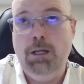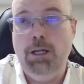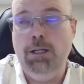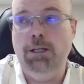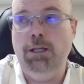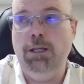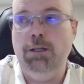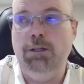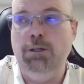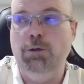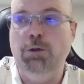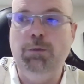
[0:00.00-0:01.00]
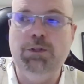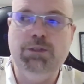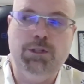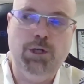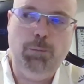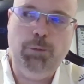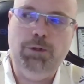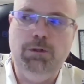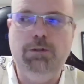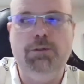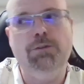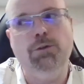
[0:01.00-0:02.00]
And then, you know, you miss a
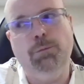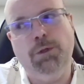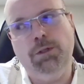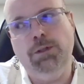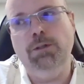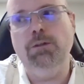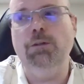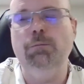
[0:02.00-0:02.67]
couple, it's no big deal.